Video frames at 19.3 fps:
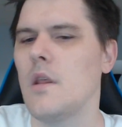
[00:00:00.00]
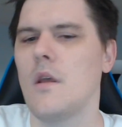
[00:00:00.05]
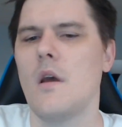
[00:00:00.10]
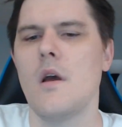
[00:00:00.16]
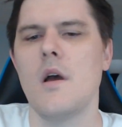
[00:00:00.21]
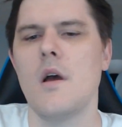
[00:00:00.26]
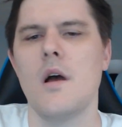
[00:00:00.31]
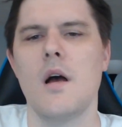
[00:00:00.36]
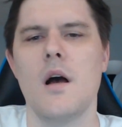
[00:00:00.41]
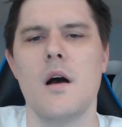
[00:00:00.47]

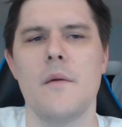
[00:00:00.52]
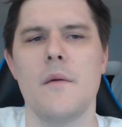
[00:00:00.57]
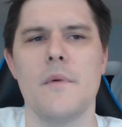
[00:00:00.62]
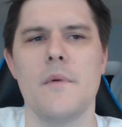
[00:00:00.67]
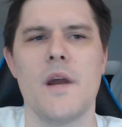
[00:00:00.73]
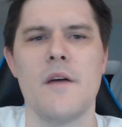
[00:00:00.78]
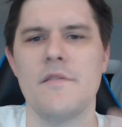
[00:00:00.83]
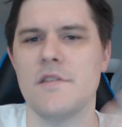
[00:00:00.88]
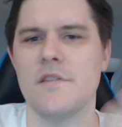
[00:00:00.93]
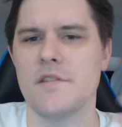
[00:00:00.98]
And
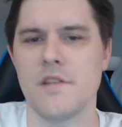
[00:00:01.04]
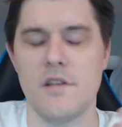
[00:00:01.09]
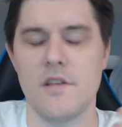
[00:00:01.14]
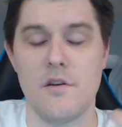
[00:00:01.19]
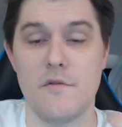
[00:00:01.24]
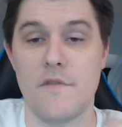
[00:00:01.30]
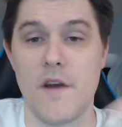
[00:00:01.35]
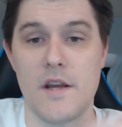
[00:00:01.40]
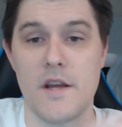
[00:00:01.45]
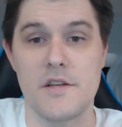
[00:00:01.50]
obviously, new
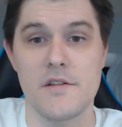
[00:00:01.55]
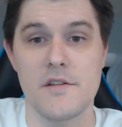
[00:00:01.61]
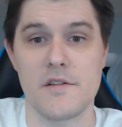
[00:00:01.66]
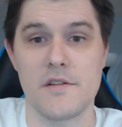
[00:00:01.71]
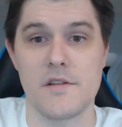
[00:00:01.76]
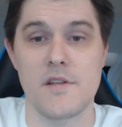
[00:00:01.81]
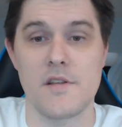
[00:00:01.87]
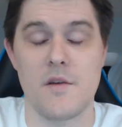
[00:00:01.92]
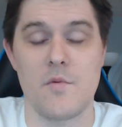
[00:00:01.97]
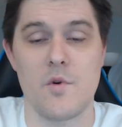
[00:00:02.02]
factions as
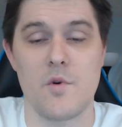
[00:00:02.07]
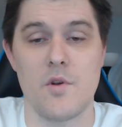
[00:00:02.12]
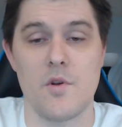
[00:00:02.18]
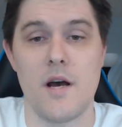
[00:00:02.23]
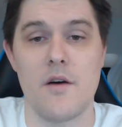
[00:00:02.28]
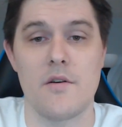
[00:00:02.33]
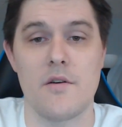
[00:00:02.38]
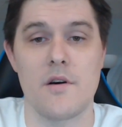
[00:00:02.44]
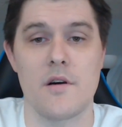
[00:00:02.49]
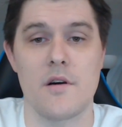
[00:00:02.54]
they roll
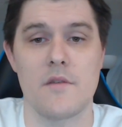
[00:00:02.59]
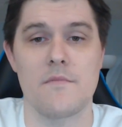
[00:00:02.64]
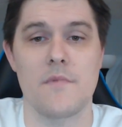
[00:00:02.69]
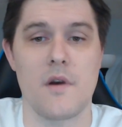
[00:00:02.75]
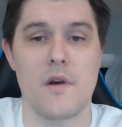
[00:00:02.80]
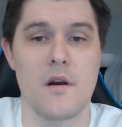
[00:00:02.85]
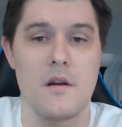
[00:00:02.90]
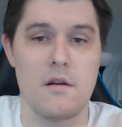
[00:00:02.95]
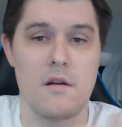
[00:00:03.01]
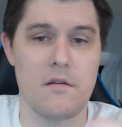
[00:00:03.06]
out
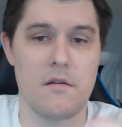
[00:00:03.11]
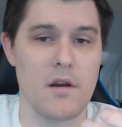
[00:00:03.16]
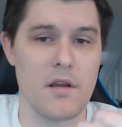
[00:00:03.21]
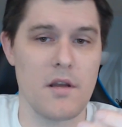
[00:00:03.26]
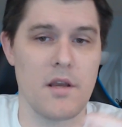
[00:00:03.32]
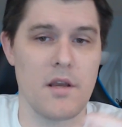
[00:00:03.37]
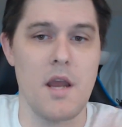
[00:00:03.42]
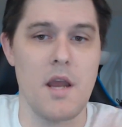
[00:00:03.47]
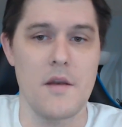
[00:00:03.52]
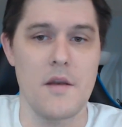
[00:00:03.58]
are going to
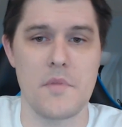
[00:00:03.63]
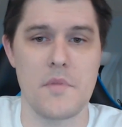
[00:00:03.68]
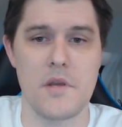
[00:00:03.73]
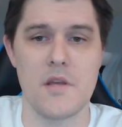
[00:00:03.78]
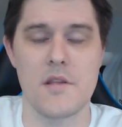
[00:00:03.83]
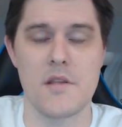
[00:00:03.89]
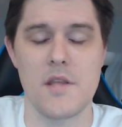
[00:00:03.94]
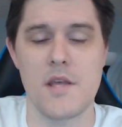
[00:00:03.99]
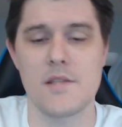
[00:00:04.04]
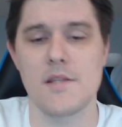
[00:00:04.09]
kind of be in
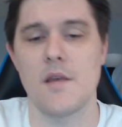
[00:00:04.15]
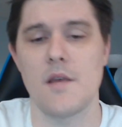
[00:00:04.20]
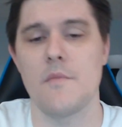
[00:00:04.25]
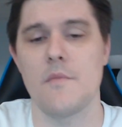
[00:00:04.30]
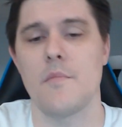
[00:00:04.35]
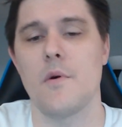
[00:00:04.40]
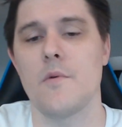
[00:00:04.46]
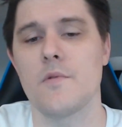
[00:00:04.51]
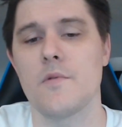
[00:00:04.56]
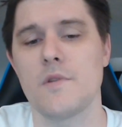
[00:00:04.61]
that same
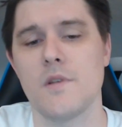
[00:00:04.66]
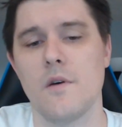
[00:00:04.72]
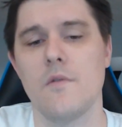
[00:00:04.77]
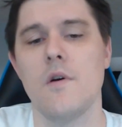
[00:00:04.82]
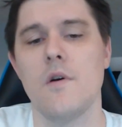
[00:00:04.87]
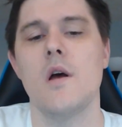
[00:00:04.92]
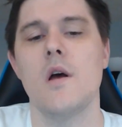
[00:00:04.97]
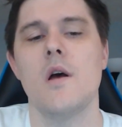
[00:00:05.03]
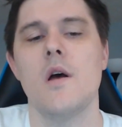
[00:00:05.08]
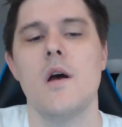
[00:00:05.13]
boat. So,
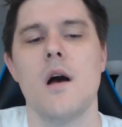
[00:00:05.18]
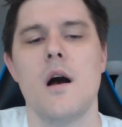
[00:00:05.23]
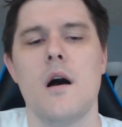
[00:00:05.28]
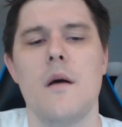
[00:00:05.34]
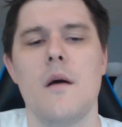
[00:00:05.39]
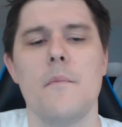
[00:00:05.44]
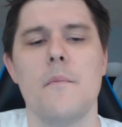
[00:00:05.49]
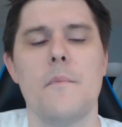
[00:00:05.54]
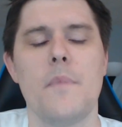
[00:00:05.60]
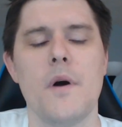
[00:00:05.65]

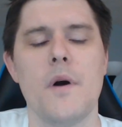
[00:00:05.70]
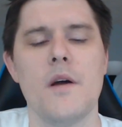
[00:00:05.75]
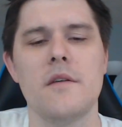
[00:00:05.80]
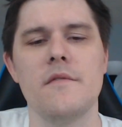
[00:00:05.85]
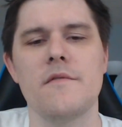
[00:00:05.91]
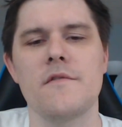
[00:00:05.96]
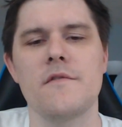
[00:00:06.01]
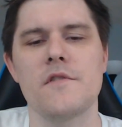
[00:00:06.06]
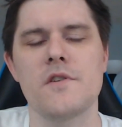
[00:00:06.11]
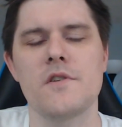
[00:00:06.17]
but
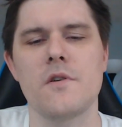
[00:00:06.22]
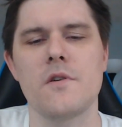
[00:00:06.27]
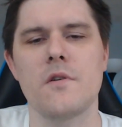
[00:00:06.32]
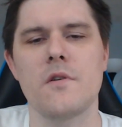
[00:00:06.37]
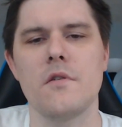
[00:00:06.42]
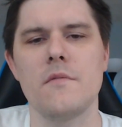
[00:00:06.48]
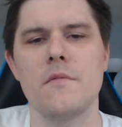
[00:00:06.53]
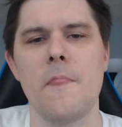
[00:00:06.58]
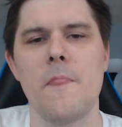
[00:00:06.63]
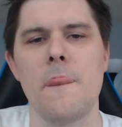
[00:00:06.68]
for
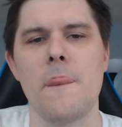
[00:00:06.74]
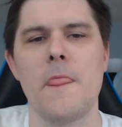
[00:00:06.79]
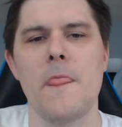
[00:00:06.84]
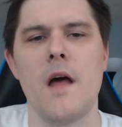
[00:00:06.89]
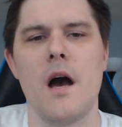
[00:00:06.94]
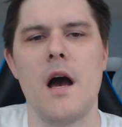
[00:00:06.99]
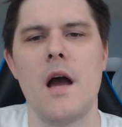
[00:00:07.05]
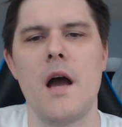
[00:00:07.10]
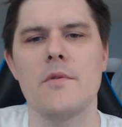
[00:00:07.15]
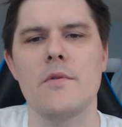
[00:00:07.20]
Circle,
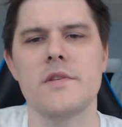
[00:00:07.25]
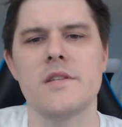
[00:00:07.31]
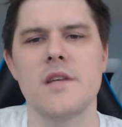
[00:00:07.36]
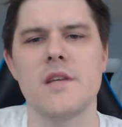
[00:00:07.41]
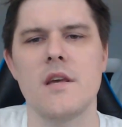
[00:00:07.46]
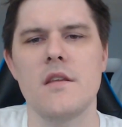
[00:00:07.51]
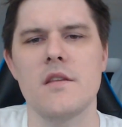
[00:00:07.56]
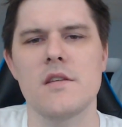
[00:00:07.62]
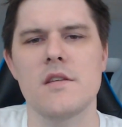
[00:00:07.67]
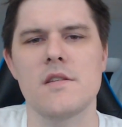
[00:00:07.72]
I would say
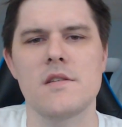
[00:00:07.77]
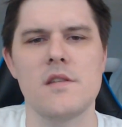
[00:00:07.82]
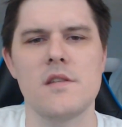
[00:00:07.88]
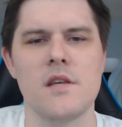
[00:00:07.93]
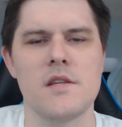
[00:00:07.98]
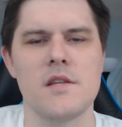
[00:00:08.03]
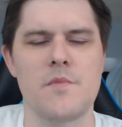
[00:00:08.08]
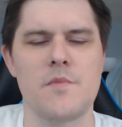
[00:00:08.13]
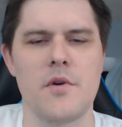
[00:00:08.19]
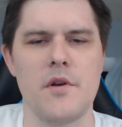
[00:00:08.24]
this is
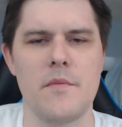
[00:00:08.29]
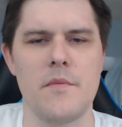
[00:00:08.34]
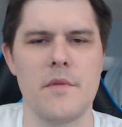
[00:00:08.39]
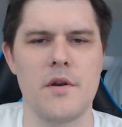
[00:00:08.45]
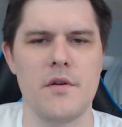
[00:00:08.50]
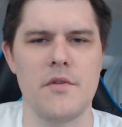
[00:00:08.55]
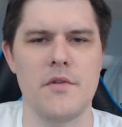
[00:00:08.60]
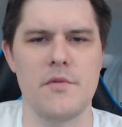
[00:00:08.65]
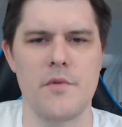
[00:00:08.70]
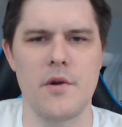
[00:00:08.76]
pretty middle
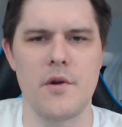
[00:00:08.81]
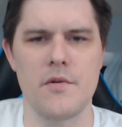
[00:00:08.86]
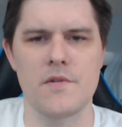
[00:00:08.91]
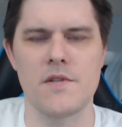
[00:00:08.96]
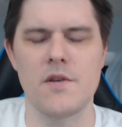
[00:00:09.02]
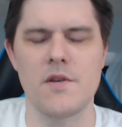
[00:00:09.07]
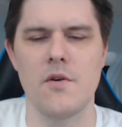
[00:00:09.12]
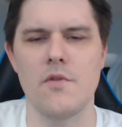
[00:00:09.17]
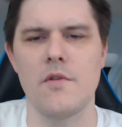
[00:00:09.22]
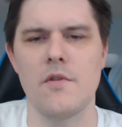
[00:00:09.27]
of the road.
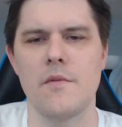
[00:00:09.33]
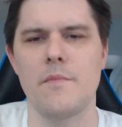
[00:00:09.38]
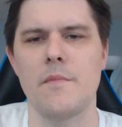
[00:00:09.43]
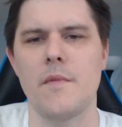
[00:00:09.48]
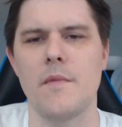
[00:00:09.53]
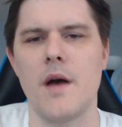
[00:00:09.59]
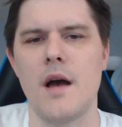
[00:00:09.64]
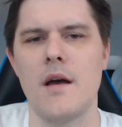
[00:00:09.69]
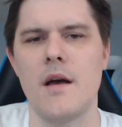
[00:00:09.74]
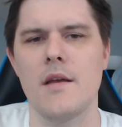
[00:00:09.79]
So
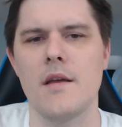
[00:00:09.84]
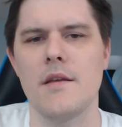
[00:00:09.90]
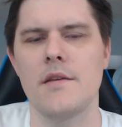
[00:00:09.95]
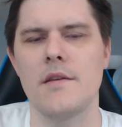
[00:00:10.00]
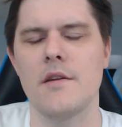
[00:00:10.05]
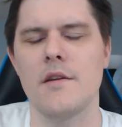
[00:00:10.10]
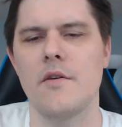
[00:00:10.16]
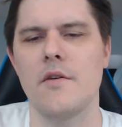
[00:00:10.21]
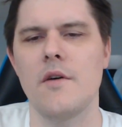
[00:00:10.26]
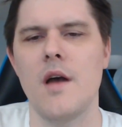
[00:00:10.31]

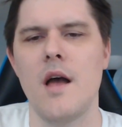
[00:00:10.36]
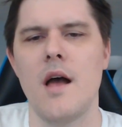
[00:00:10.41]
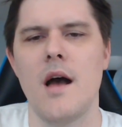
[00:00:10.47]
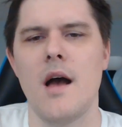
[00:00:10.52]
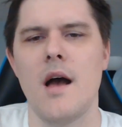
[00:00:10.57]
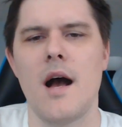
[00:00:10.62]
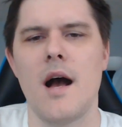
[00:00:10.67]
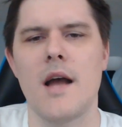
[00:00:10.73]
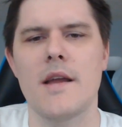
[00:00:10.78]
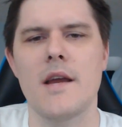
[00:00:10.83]

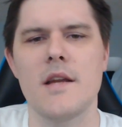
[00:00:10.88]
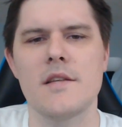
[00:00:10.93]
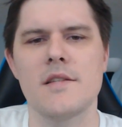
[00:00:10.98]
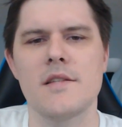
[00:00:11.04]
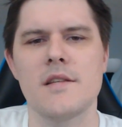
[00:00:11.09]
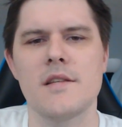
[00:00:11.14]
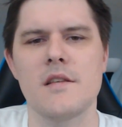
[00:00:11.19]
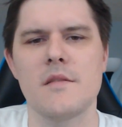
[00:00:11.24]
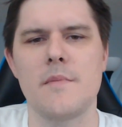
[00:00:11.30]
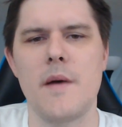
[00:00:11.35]
I kind of see
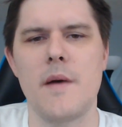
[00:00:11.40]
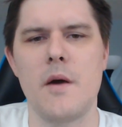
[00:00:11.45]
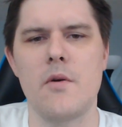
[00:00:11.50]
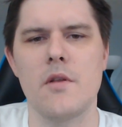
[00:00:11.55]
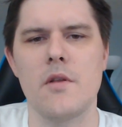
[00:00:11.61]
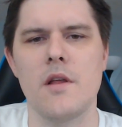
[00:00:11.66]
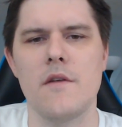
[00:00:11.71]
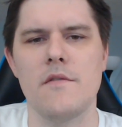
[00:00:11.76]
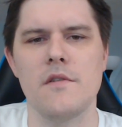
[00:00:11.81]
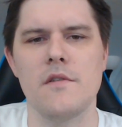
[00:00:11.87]
the power
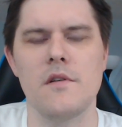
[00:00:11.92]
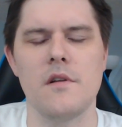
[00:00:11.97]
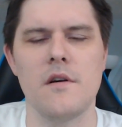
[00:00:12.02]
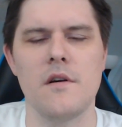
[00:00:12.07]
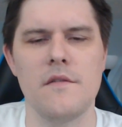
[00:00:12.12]
level